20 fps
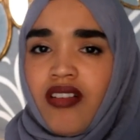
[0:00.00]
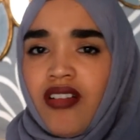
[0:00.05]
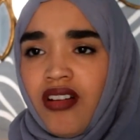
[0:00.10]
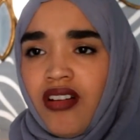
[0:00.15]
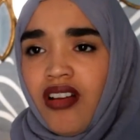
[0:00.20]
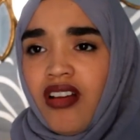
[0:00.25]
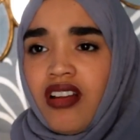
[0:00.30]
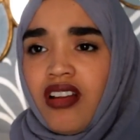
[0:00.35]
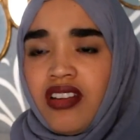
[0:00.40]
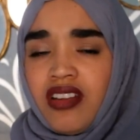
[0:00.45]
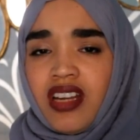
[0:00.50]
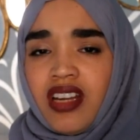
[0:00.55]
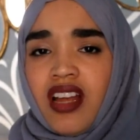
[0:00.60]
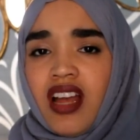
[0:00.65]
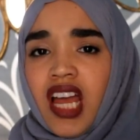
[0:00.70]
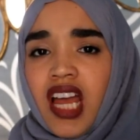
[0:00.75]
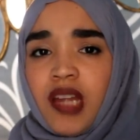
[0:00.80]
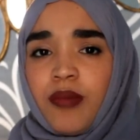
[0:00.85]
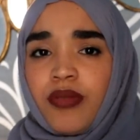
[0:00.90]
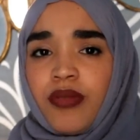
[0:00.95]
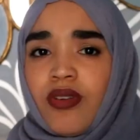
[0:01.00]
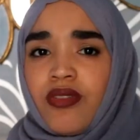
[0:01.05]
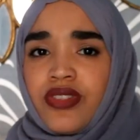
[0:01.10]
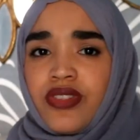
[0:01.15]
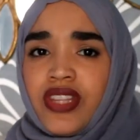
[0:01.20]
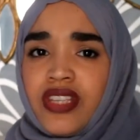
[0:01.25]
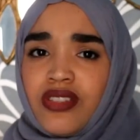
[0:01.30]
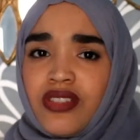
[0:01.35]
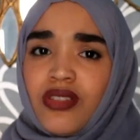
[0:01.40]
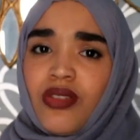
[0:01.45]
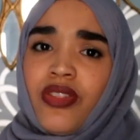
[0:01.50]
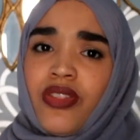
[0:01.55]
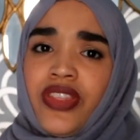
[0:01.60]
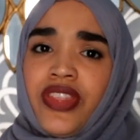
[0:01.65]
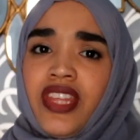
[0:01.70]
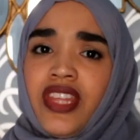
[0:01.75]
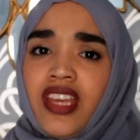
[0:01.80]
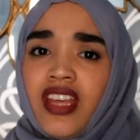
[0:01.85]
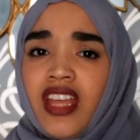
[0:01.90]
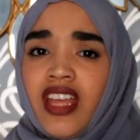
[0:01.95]
oh, look at her eyebrows, they're so
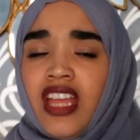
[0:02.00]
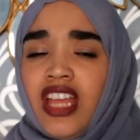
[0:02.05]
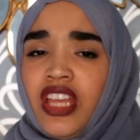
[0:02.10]
thick,